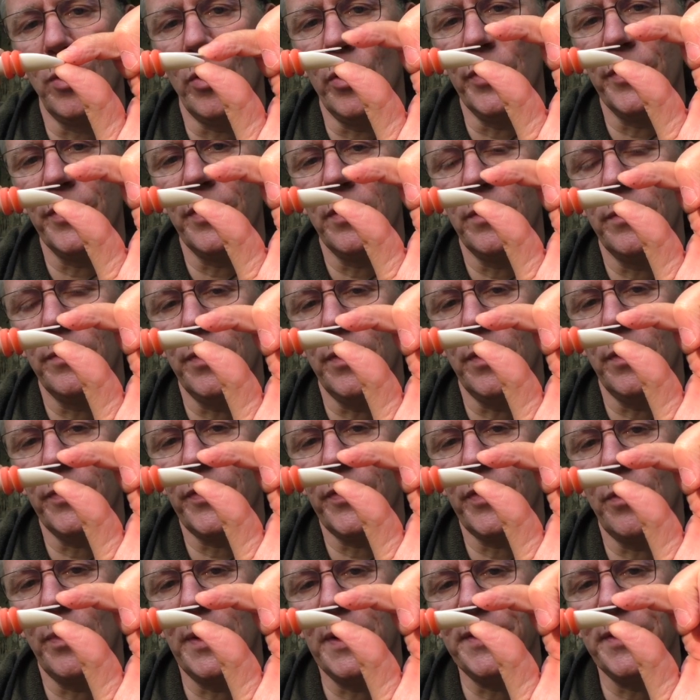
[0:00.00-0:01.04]
board.
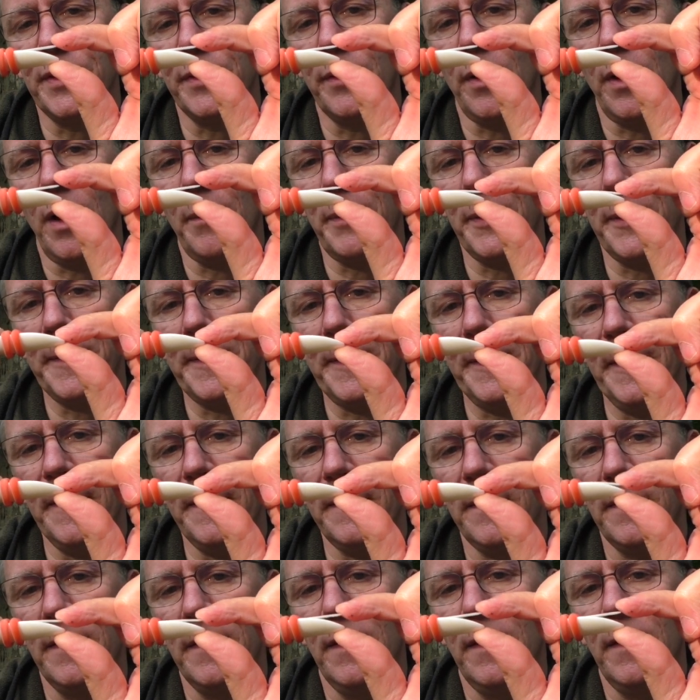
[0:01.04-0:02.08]
So with your upper
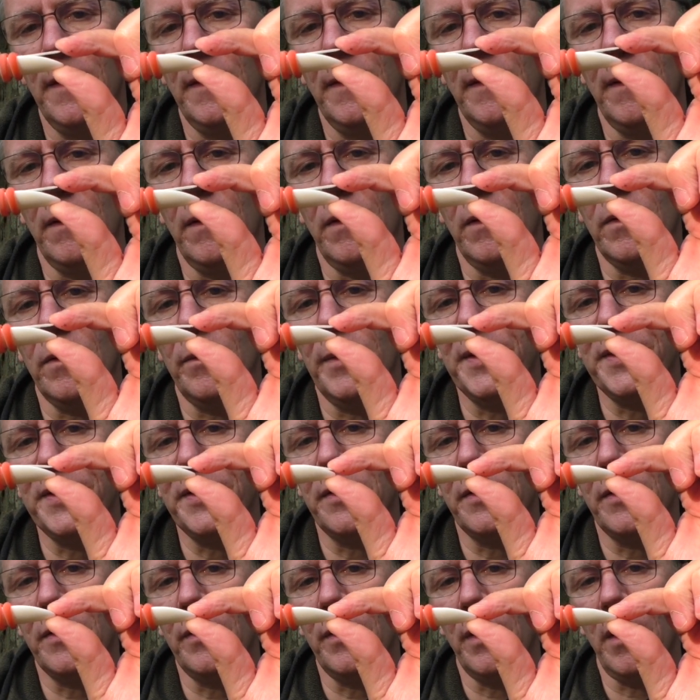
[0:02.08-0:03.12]
teeth or with
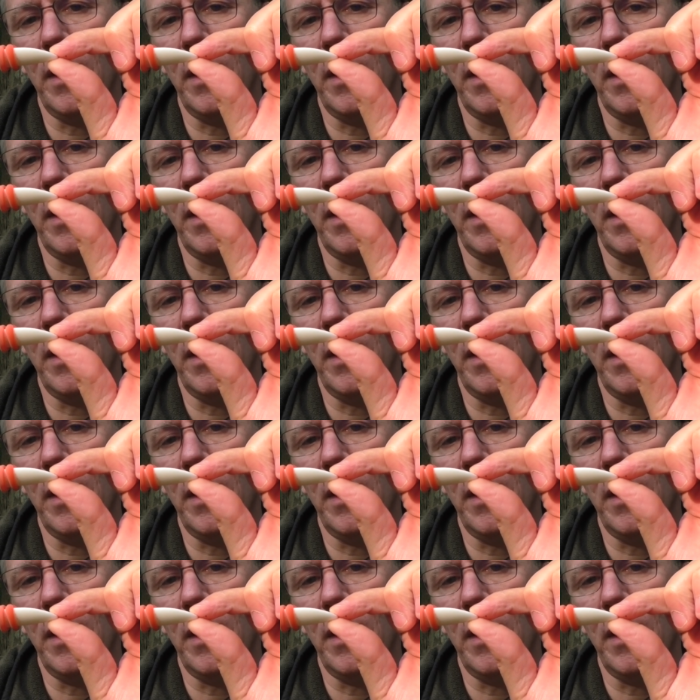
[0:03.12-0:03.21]
your